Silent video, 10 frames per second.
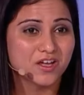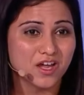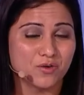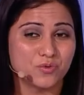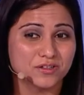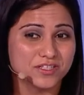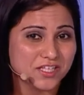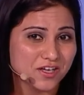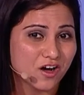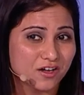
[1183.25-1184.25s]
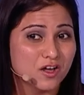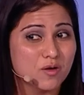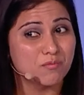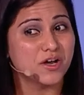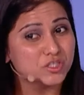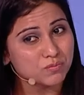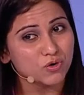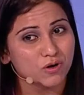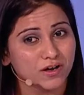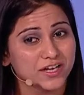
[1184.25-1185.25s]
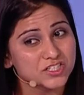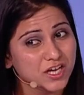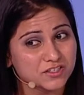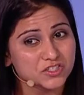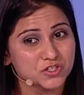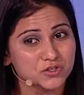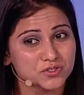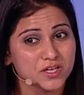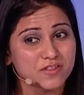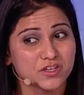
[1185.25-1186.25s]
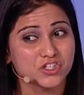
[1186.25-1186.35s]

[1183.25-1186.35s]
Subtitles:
and really take on much more and challenge those that